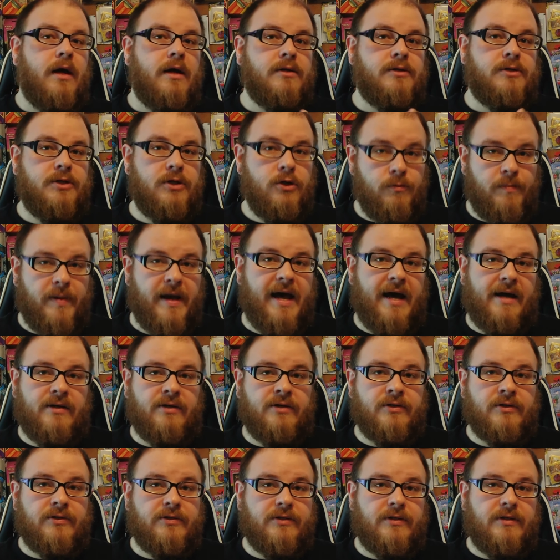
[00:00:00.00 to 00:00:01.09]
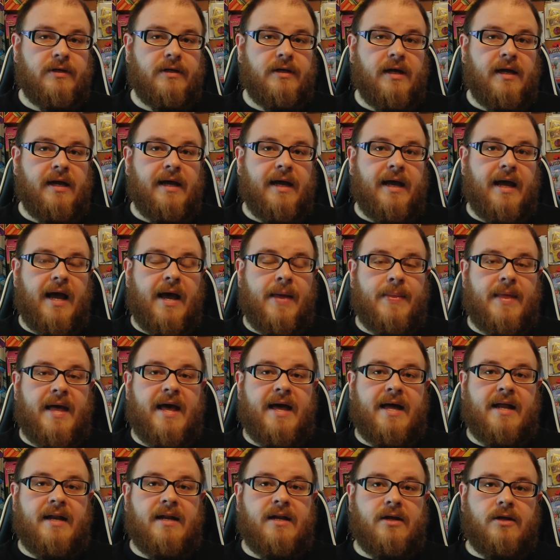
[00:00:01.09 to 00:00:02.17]
2 paddles, and
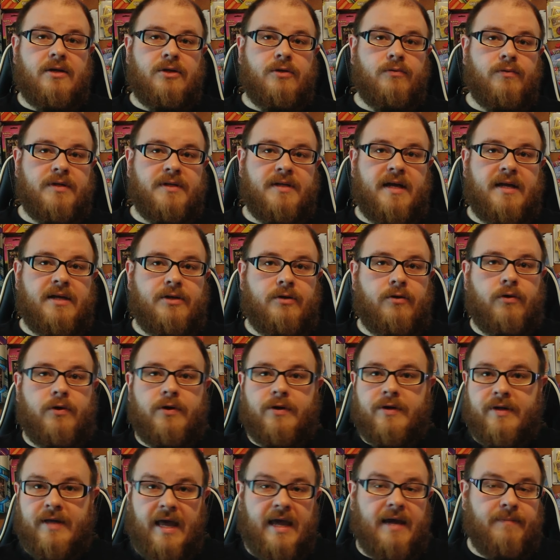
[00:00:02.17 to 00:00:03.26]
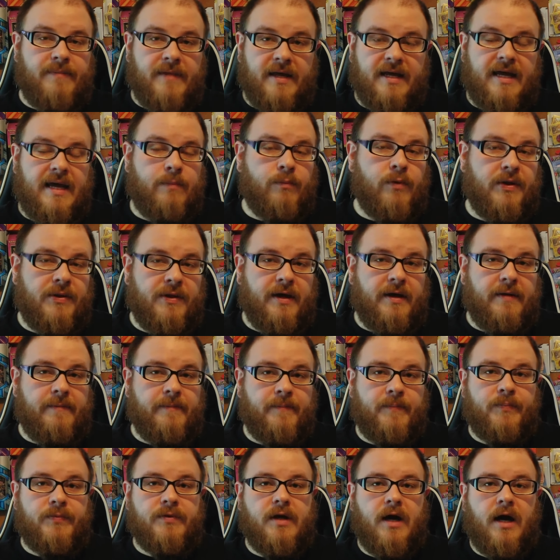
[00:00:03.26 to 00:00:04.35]
then you would get your game that came with it.
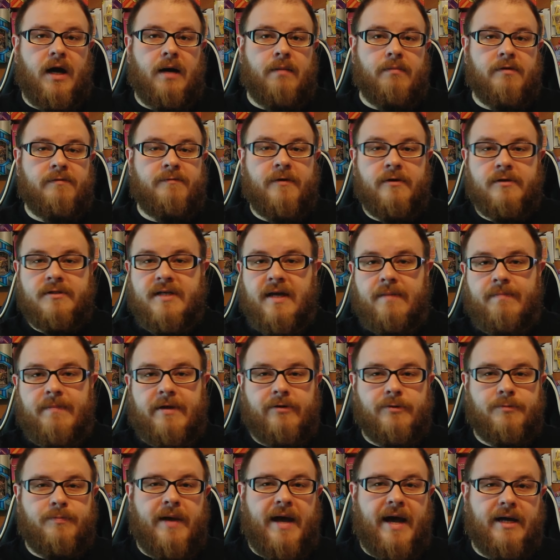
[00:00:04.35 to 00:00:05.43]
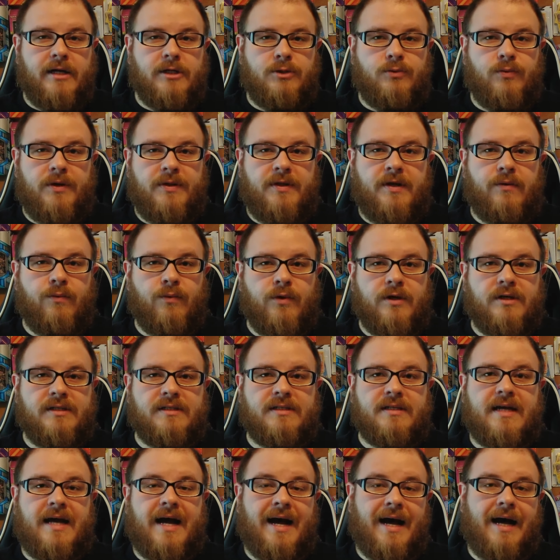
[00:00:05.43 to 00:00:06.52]
The first game that was packaged with it was
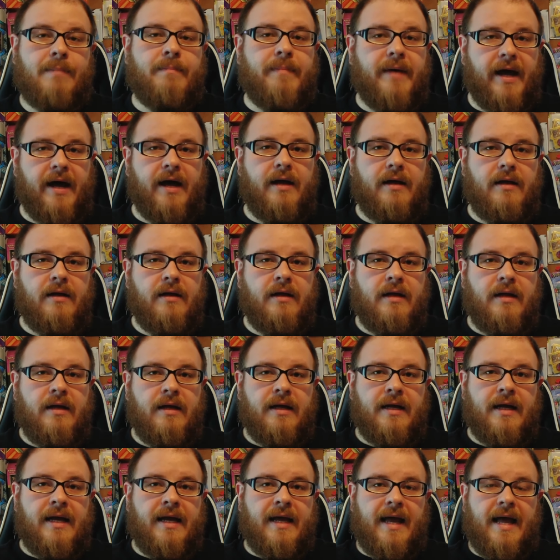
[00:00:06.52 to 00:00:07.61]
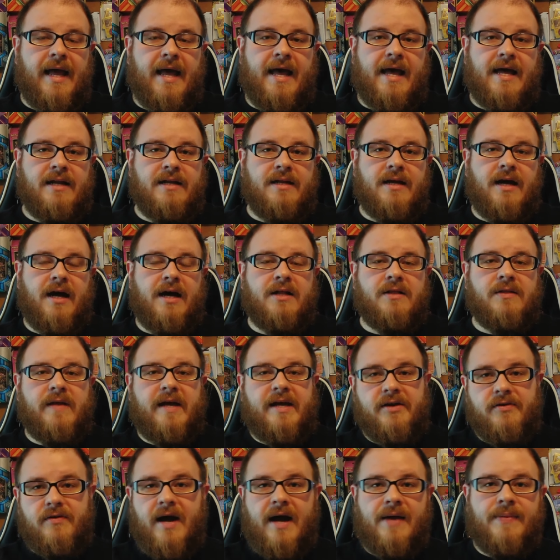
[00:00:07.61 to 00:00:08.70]
Combat, and
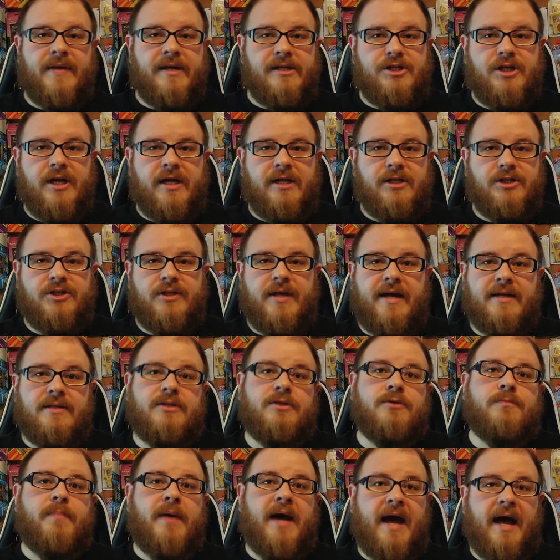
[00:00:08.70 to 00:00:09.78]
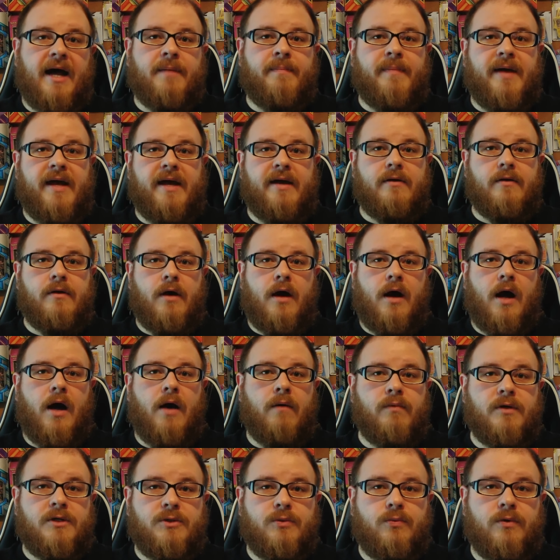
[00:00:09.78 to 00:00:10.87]
later on they changed that to Pac-Man,
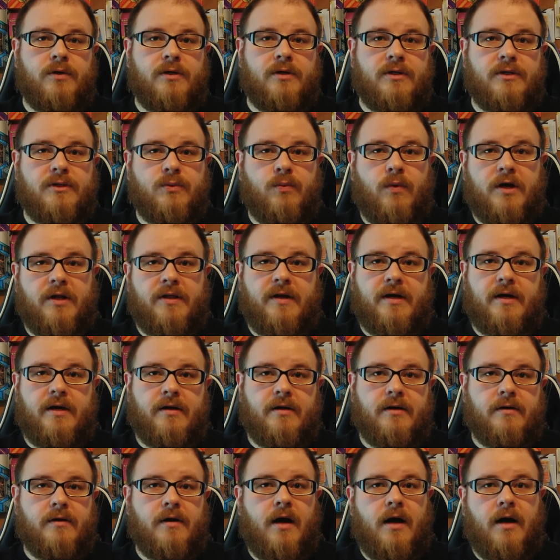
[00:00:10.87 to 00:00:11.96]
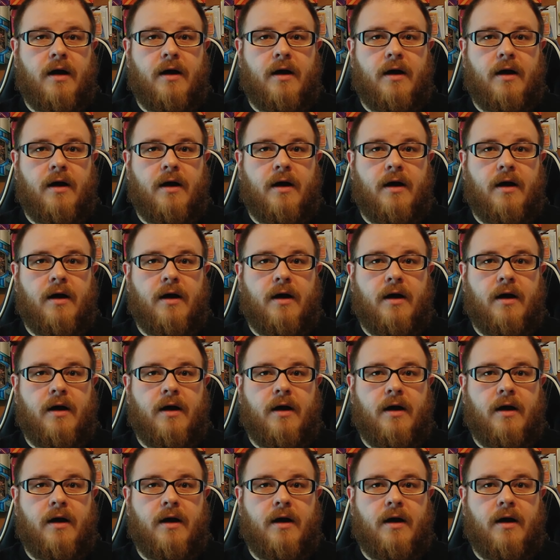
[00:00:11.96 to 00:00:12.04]
which was one of their